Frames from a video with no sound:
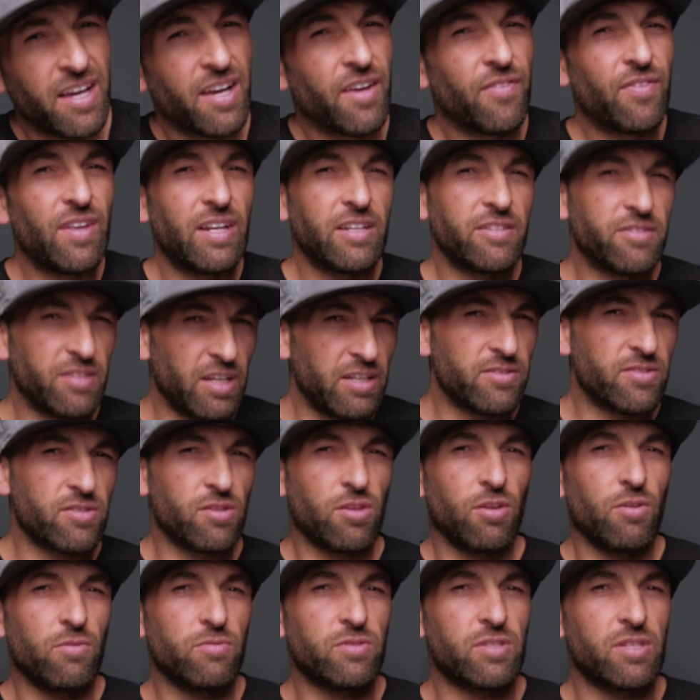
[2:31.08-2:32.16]
that it does
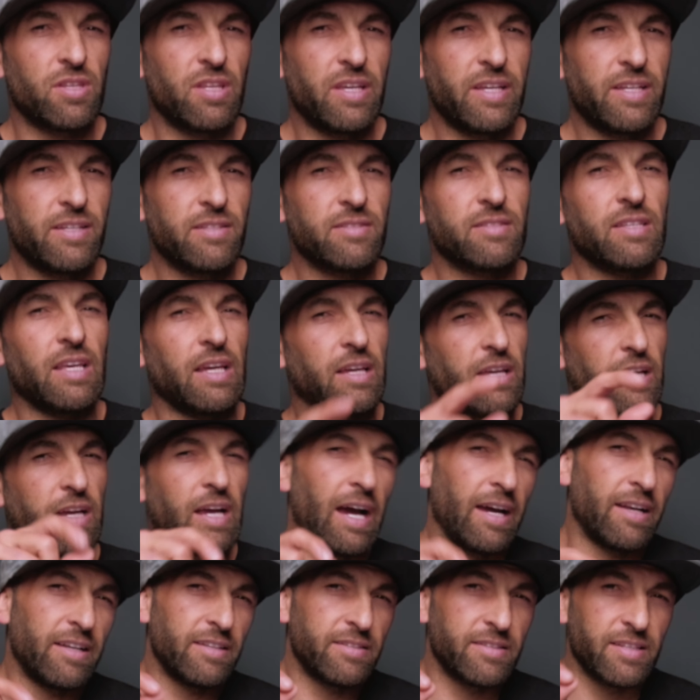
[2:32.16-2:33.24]
those things, like it
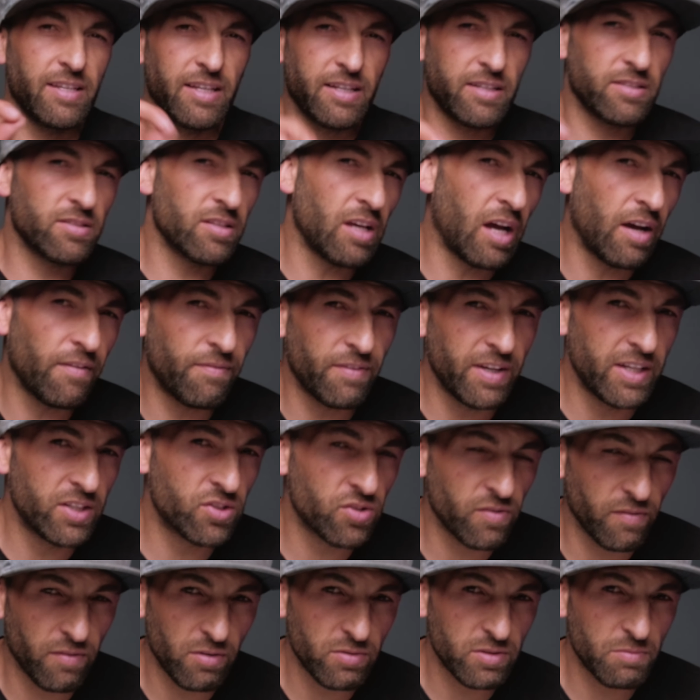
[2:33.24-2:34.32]
kind of ticks off each
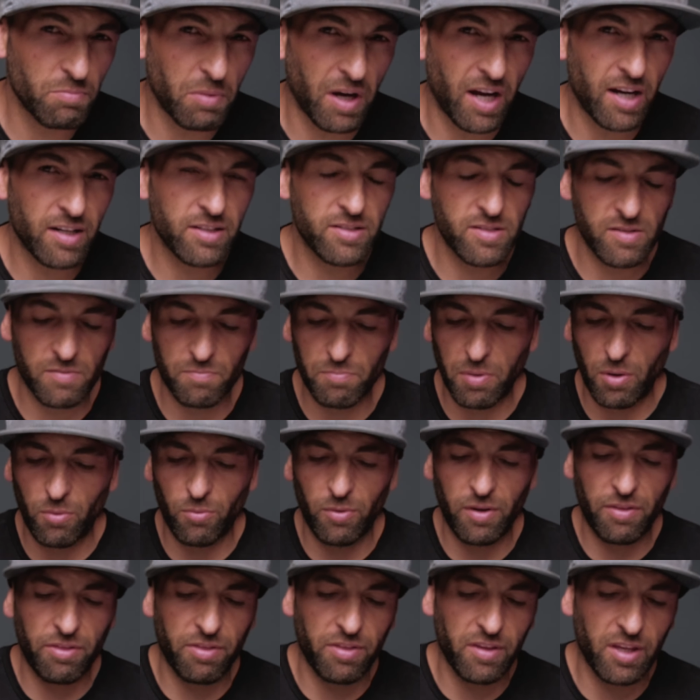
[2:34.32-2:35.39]
of those boxes, but
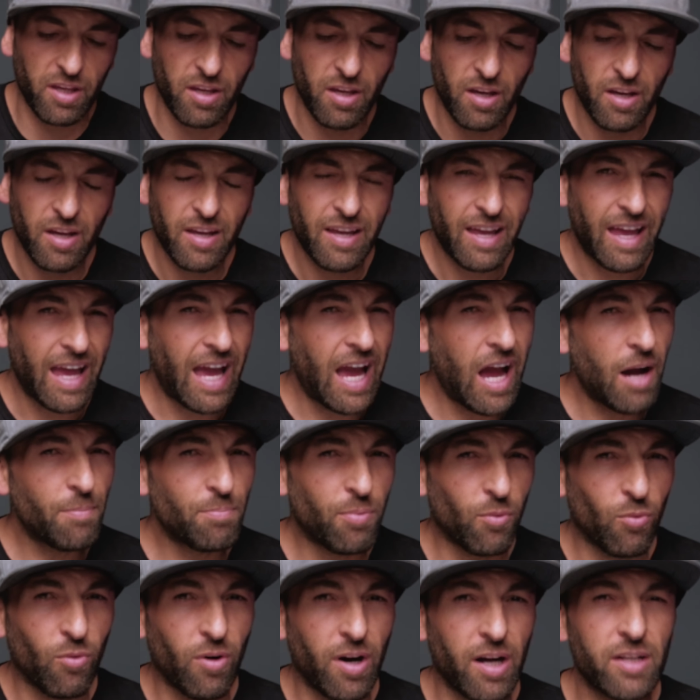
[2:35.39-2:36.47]
with the
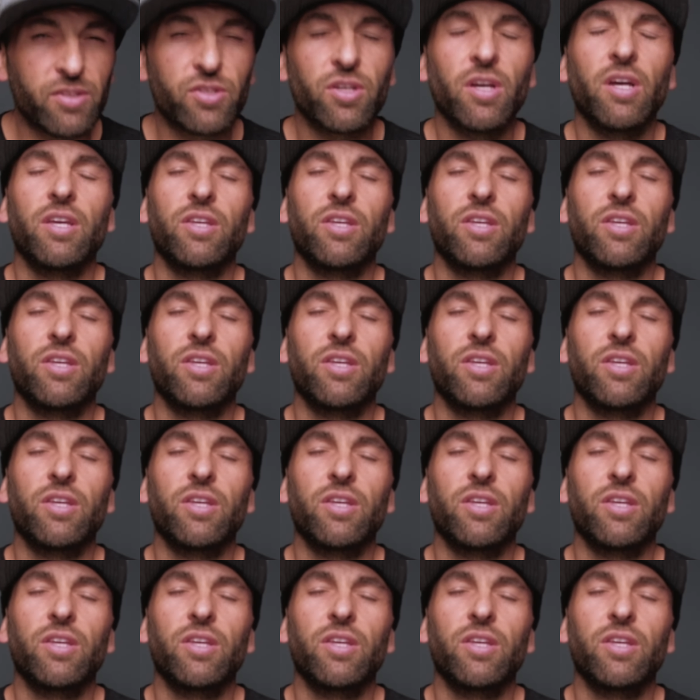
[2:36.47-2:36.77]
Apple Watch,